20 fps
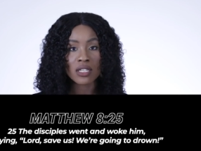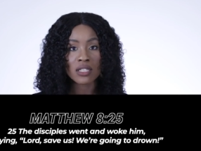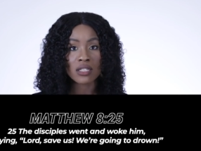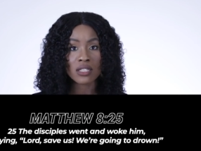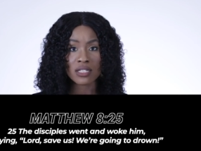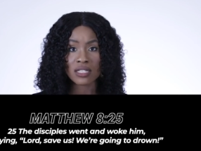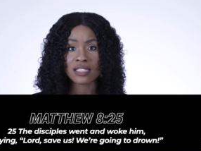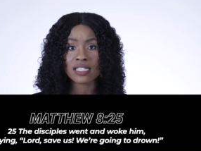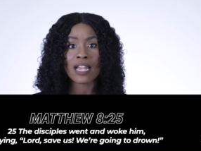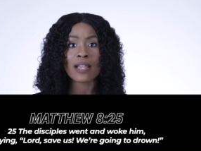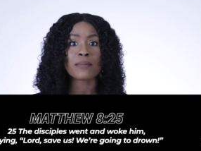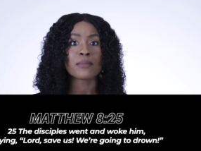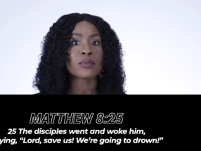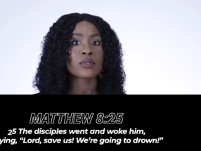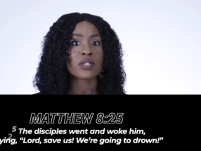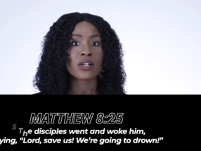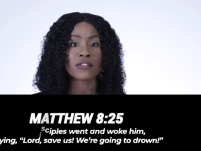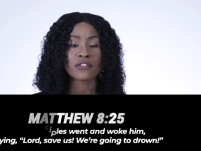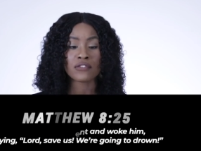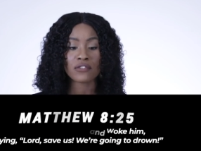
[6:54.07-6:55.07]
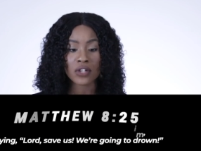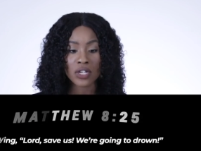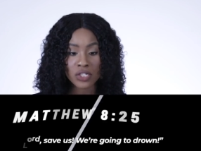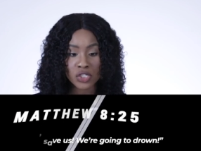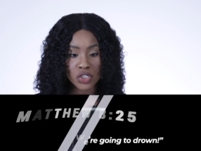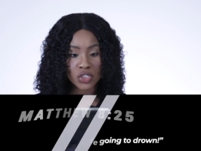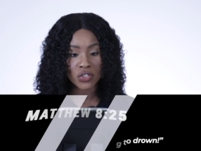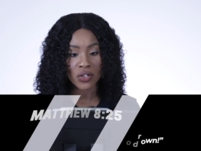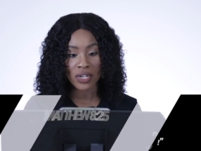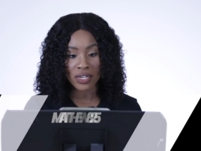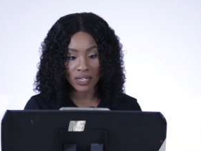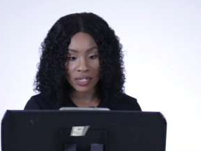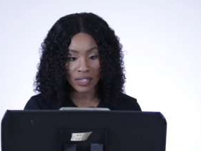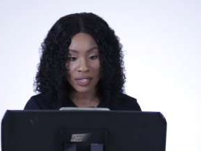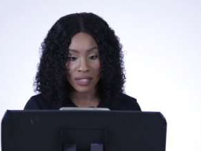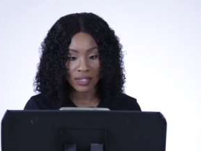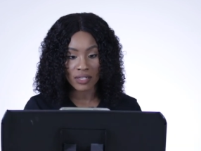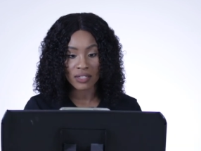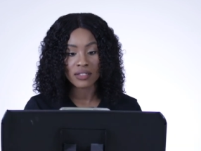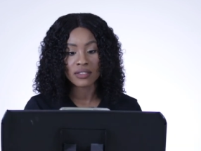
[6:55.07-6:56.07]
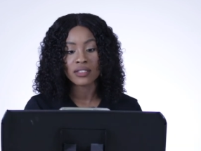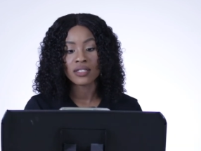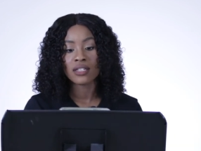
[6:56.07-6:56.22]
The disciples are frustrated.